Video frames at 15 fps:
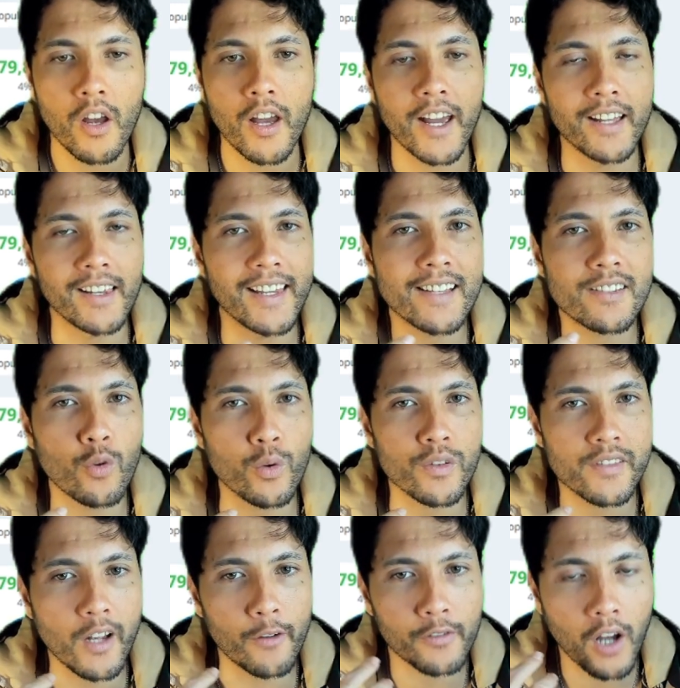At least you're
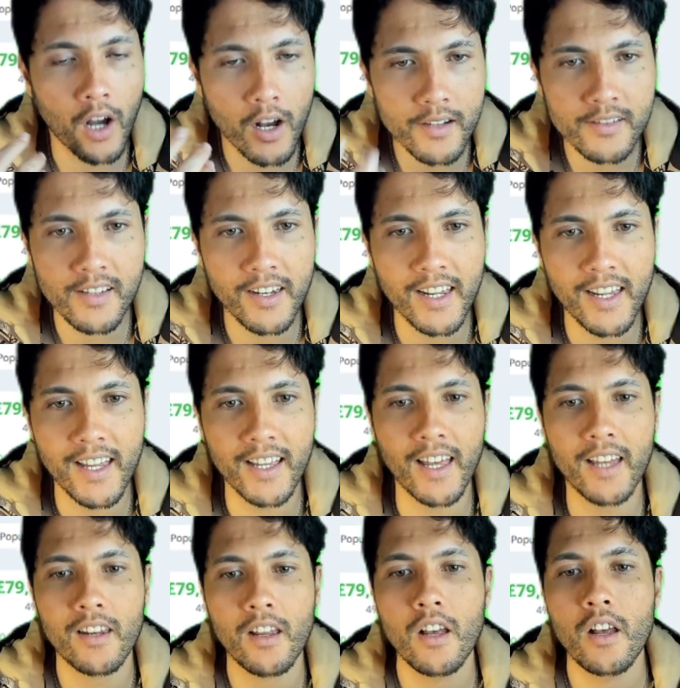self-custodying
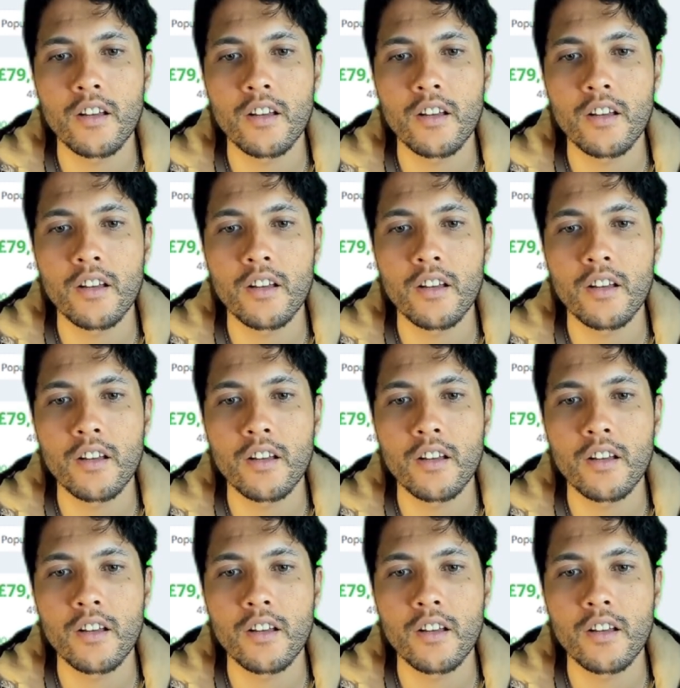it.